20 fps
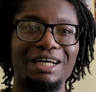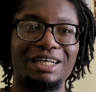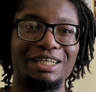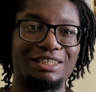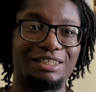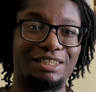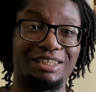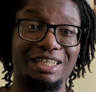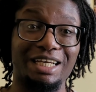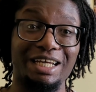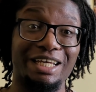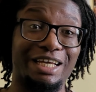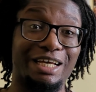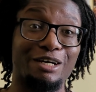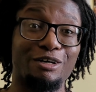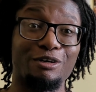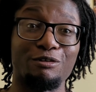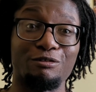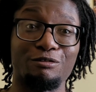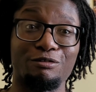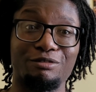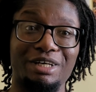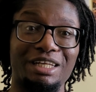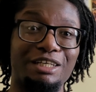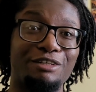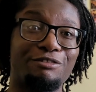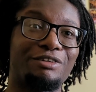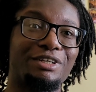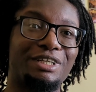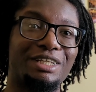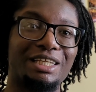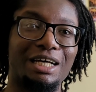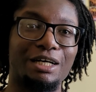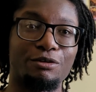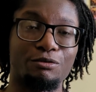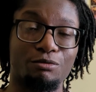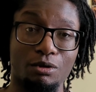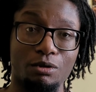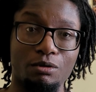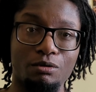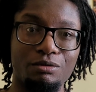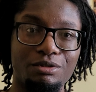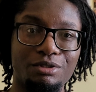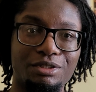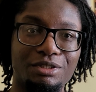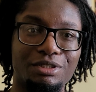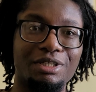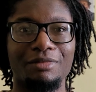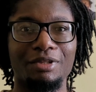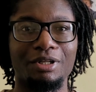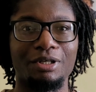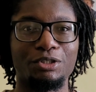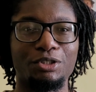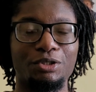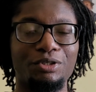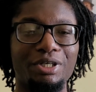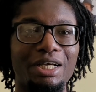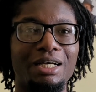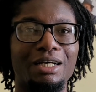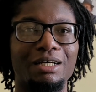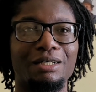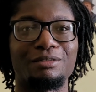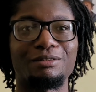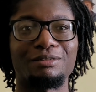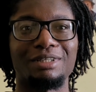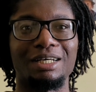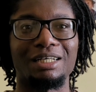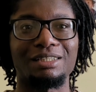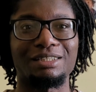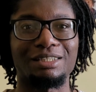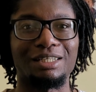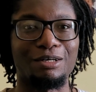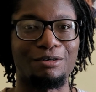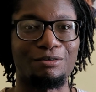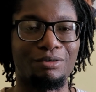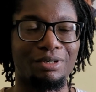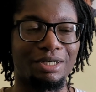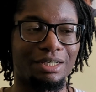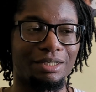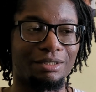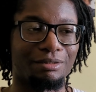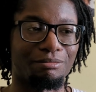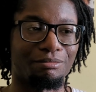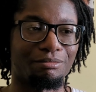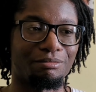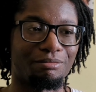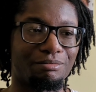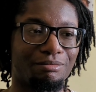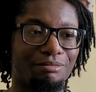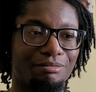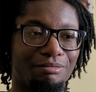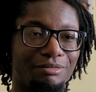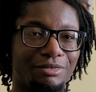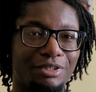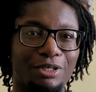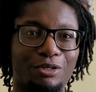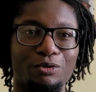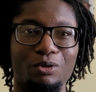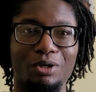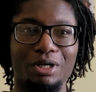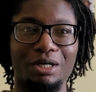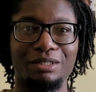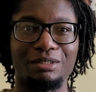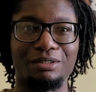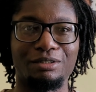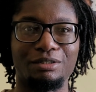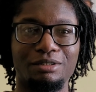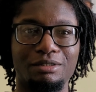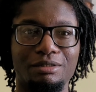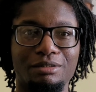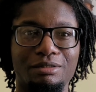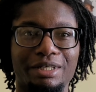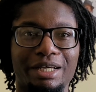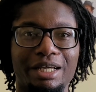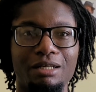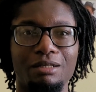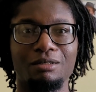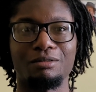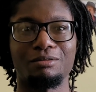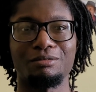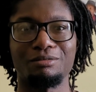to take care of anything that grows. So yeah, that's how I acquired Kayla.